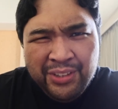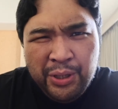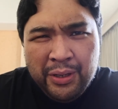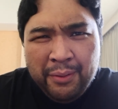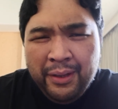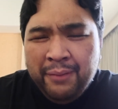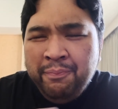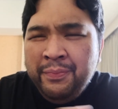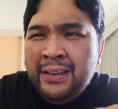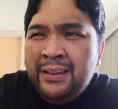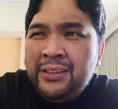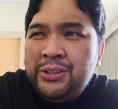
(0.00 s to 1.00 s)
know what I mean?
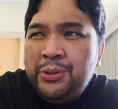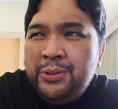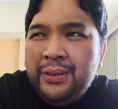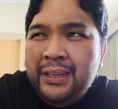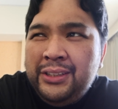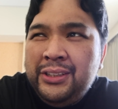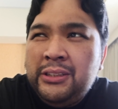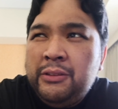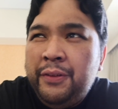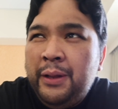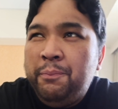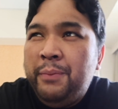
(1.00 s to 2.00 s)
So it just
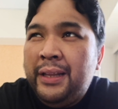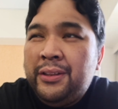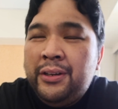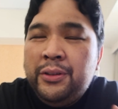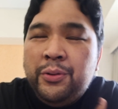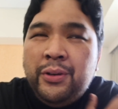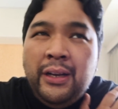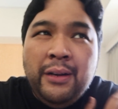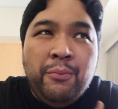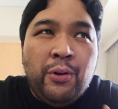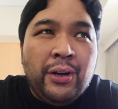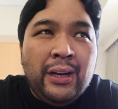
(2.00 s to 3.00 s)
felt better to
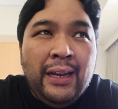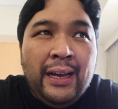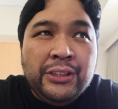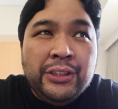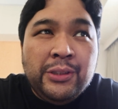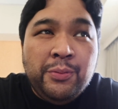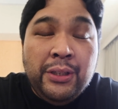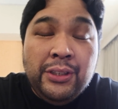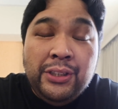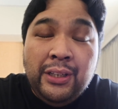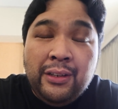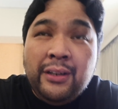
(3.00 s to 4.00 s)
run more clashes
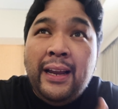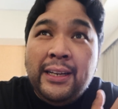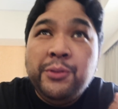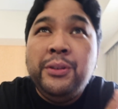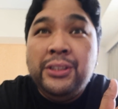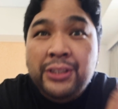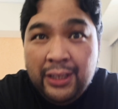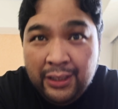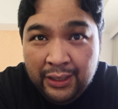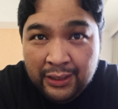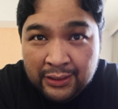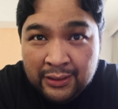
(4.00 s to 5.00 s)
with Clash with
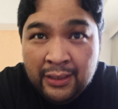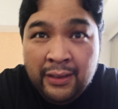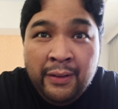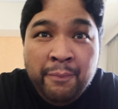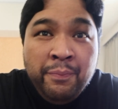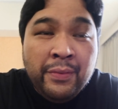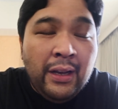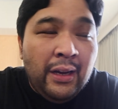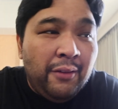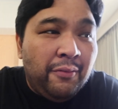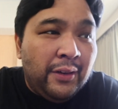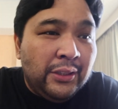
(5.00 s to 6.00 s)
Agilities
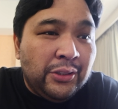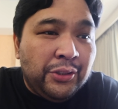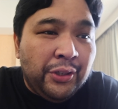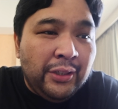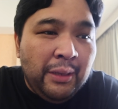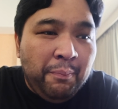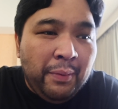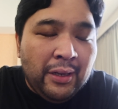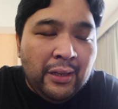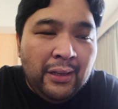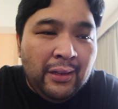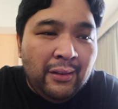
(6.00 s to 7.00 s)
versus your
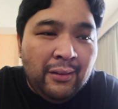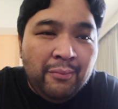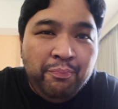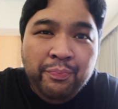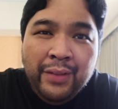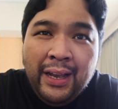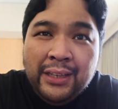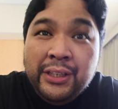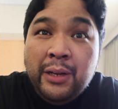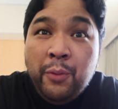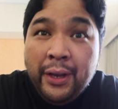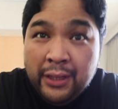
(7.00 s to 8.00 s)
typical
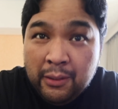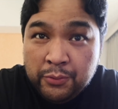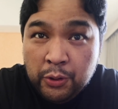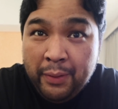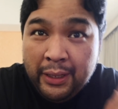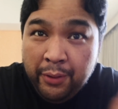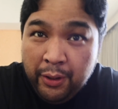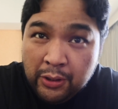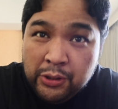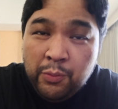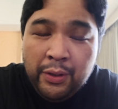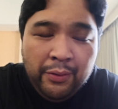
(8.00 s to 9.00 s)
Agile Wind-Up. So by the way,
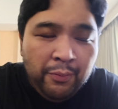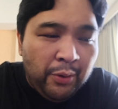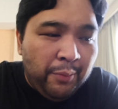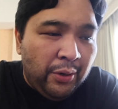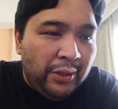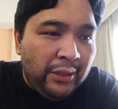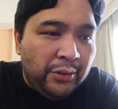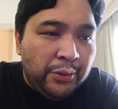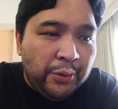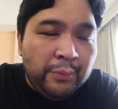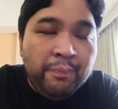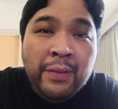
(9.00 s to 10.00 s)
also one more thing to
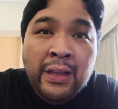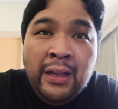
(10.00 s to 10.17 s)
note,